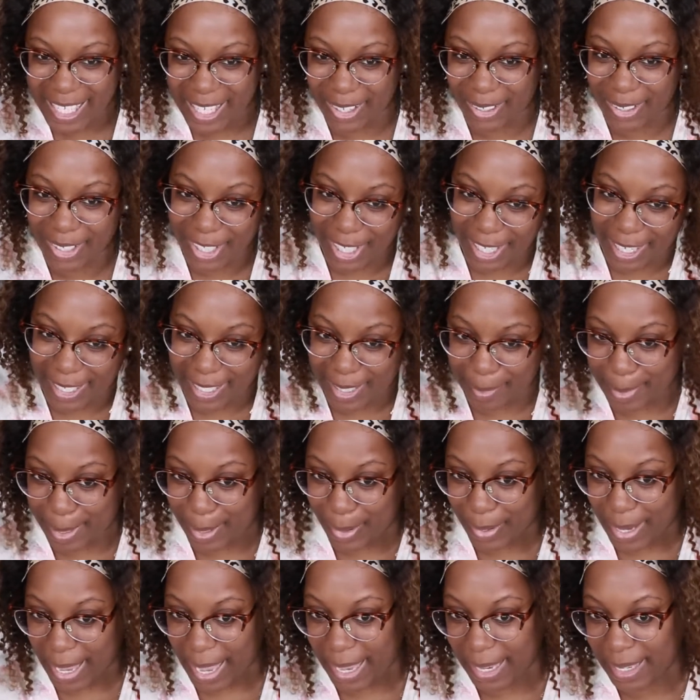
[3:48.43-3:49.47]
Don't judge
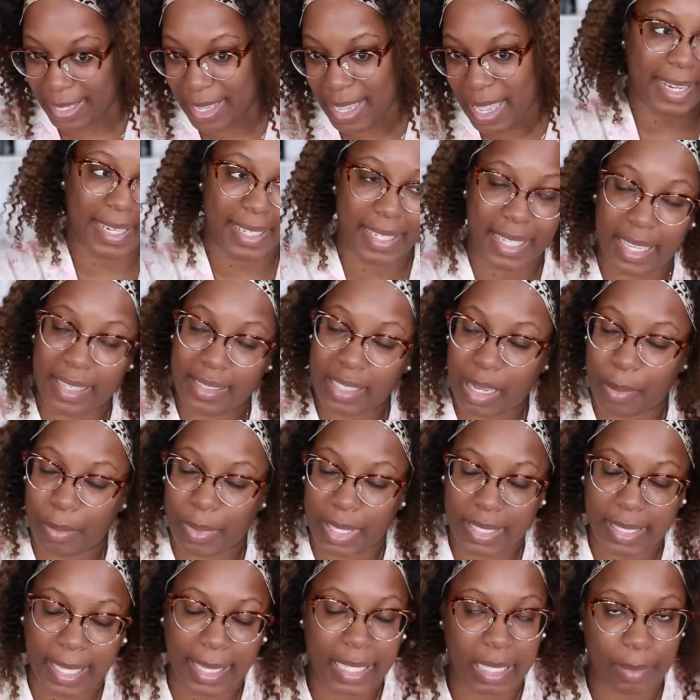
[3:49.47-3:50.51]
me, okay? And it does come
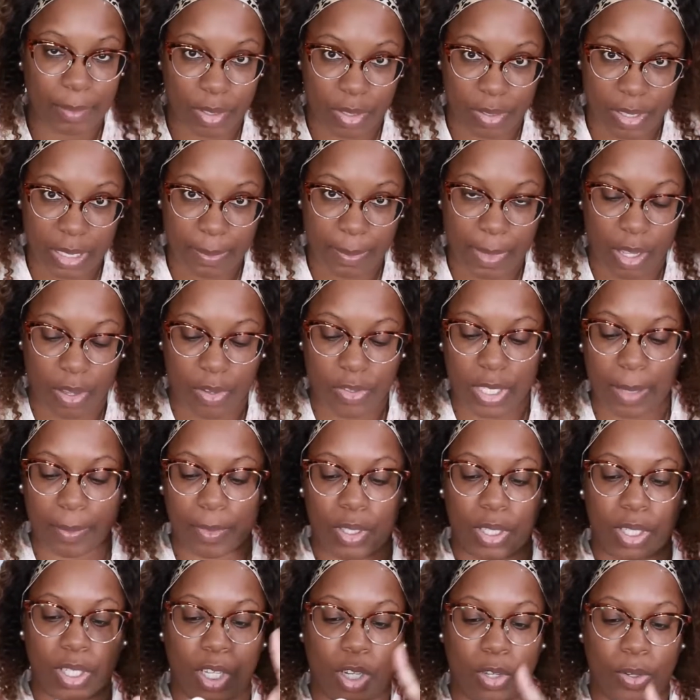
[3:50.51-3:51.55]
with a slight chemical smell, so I'm
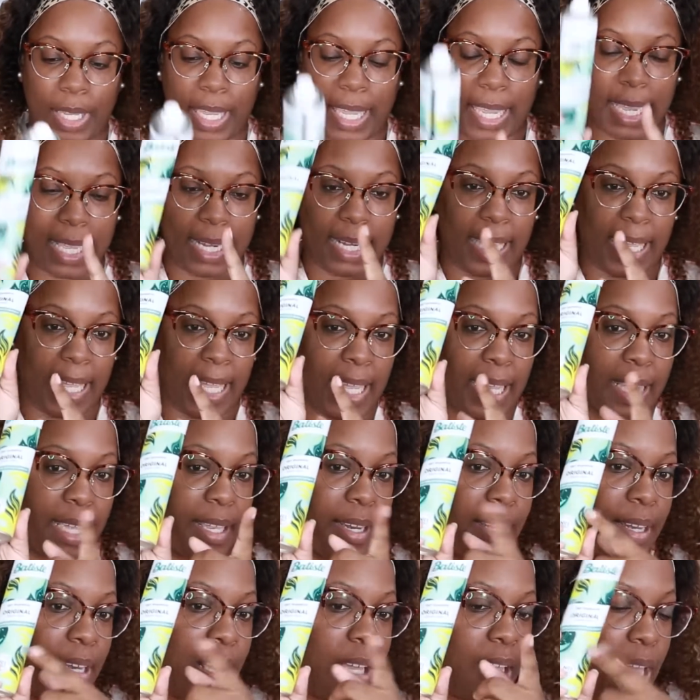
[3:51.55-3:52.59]
gonna go ahead
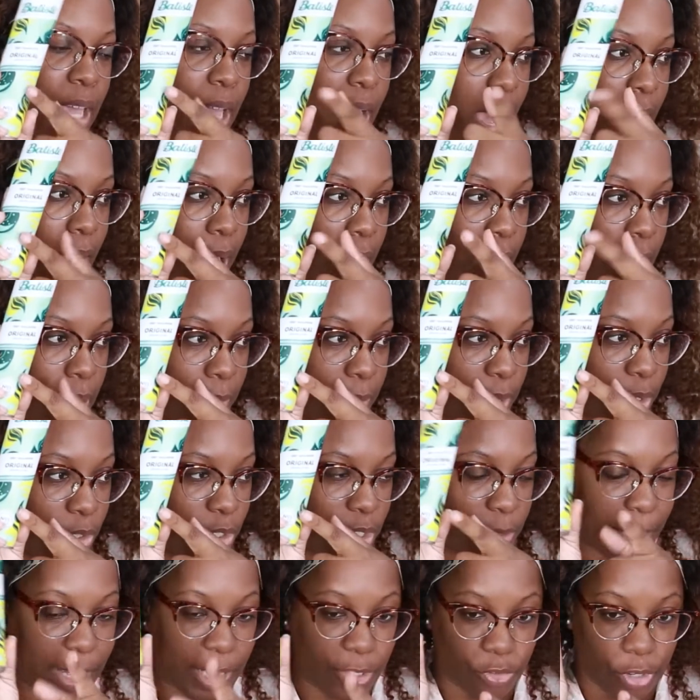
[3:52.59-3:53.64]
and um,
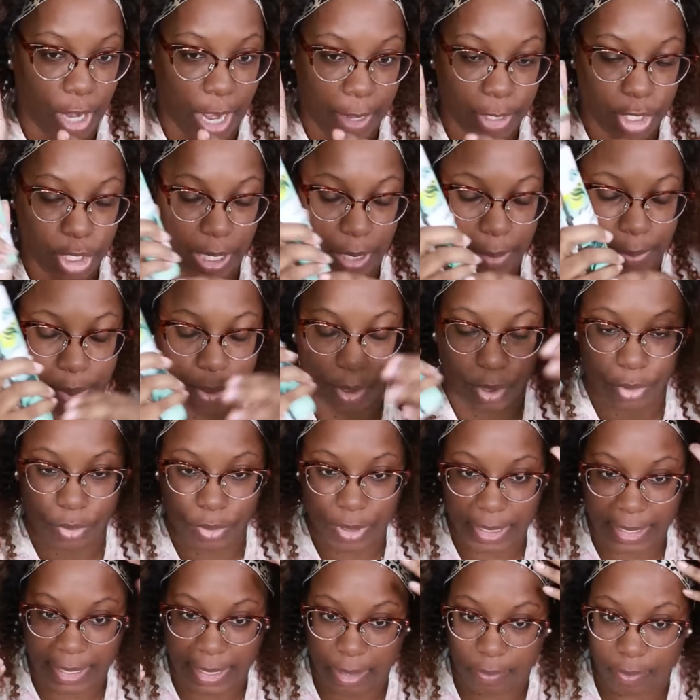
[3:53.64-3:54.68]
use my dry shampoo
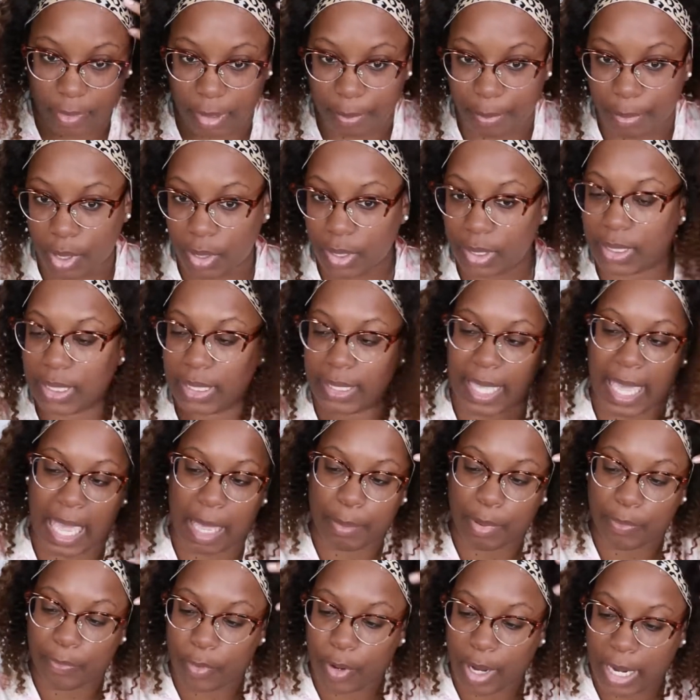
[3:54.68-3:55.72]
to get rid of most of
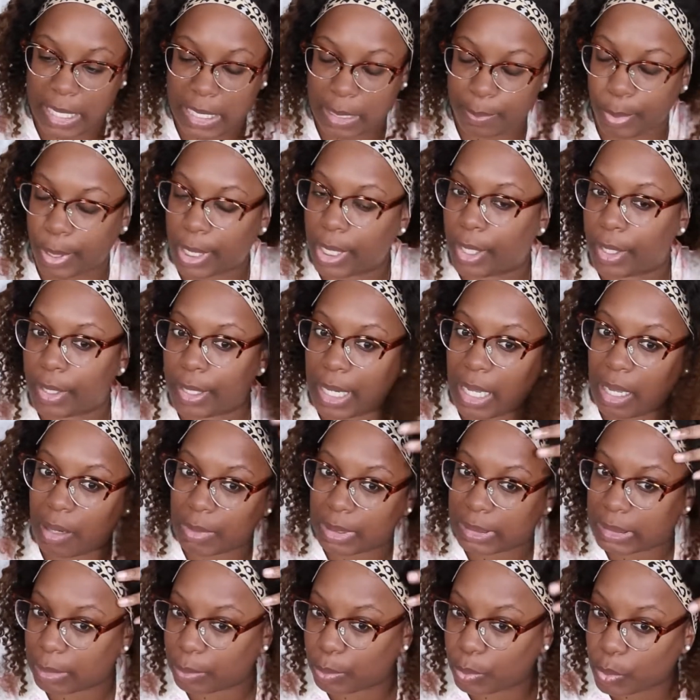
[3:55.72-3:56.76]
that before I spray her down
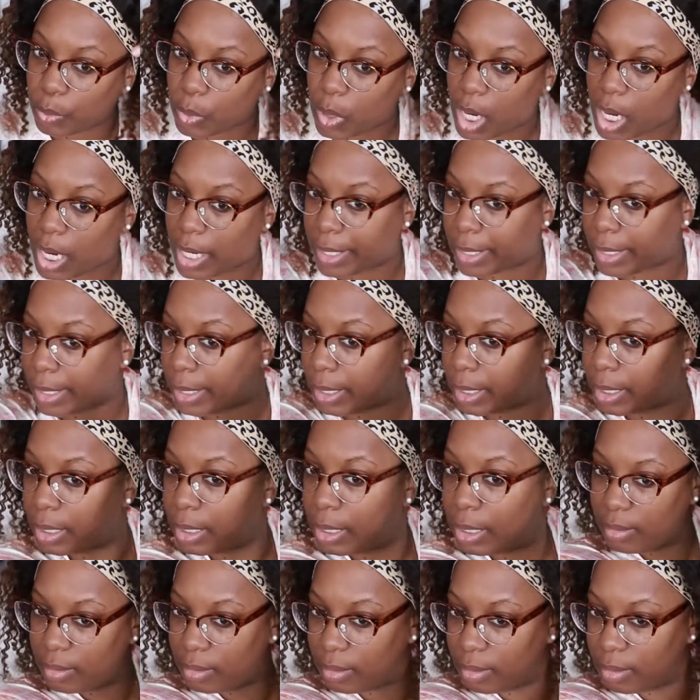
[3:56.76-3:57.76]
with some water.